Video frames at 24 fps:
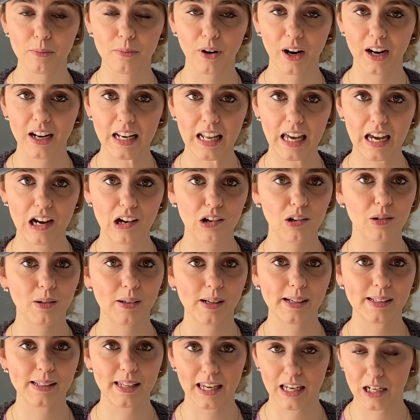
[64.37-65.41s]
right now.
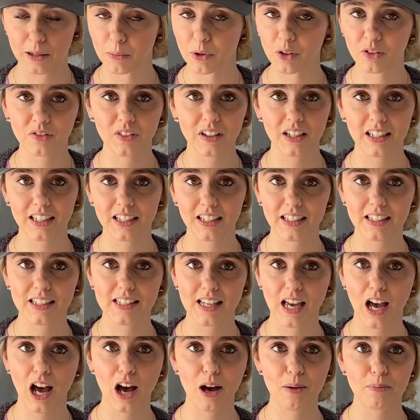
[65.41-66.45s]
Animal feed is
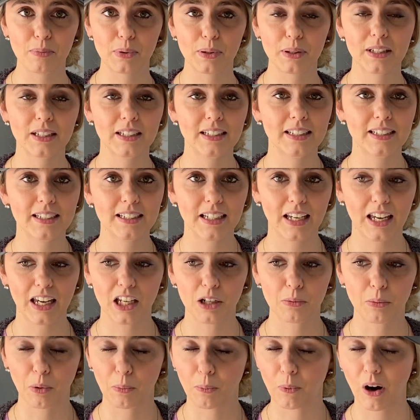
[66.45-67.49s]
up,
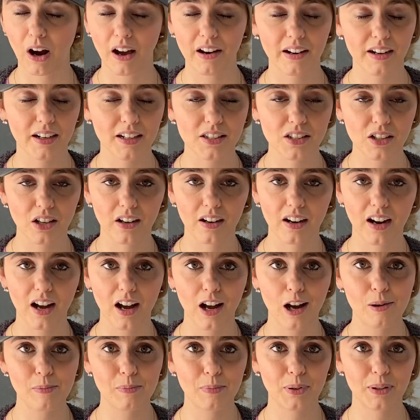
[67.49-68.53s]
animal products are
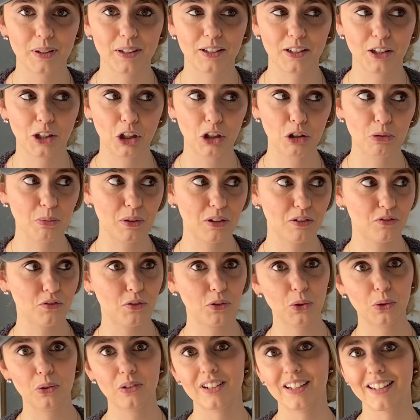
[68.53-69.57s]
up, human
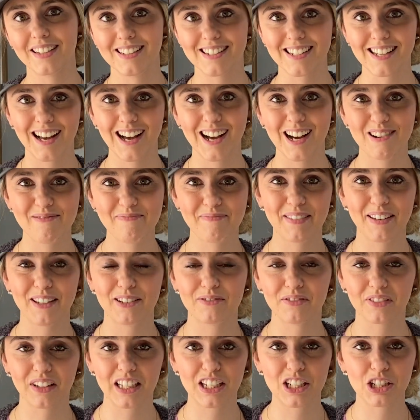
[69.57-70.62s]
food is up,
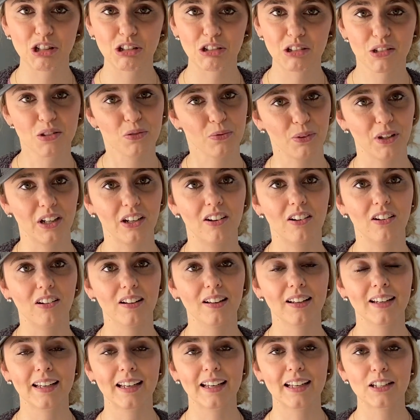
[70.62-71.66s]
inflation is real.
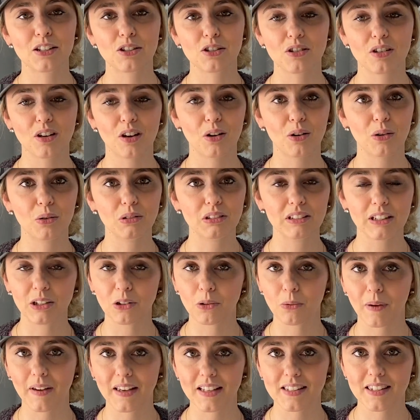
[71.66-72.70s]
So little
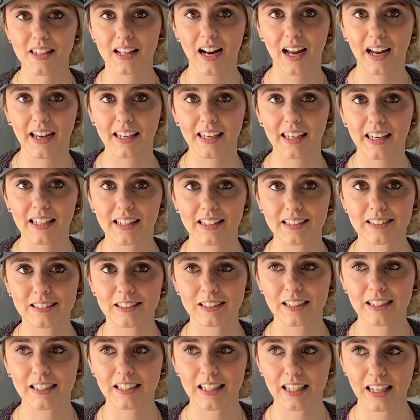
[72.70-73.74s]
ways that I can
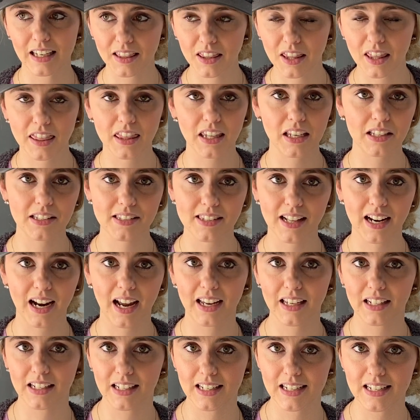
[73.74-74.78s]
get the things that I
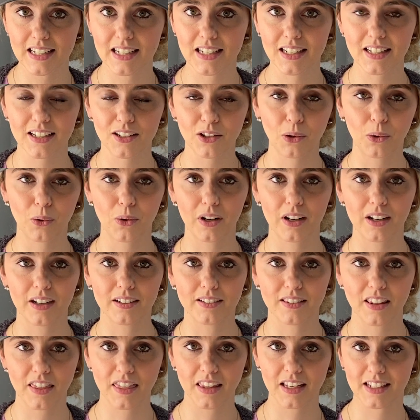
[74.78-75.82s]
need or
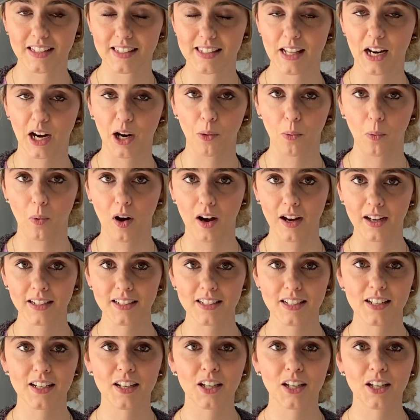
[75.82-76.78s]
the things that I want